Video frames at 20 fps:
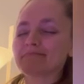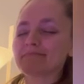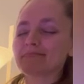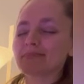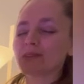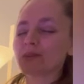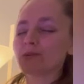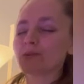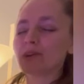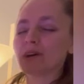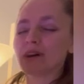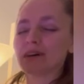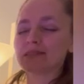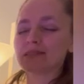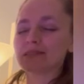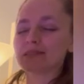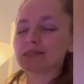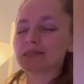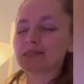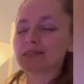You got
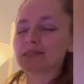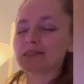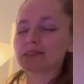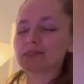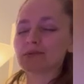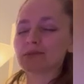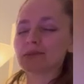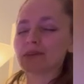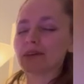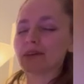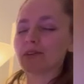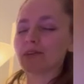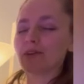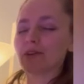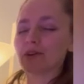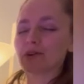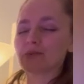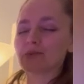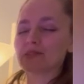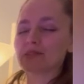this. That's what that
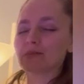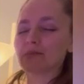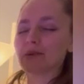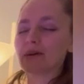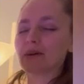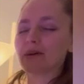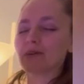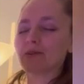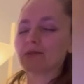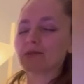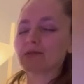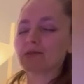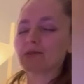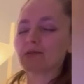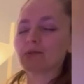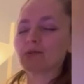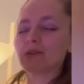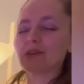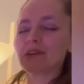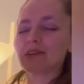card was about.
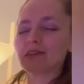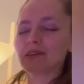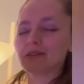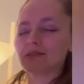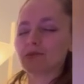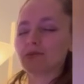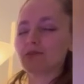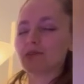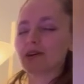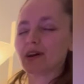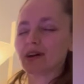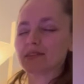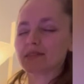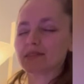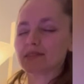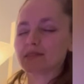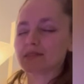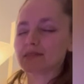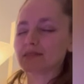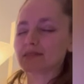Queen, you got
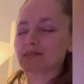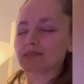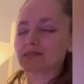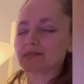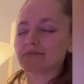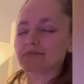this.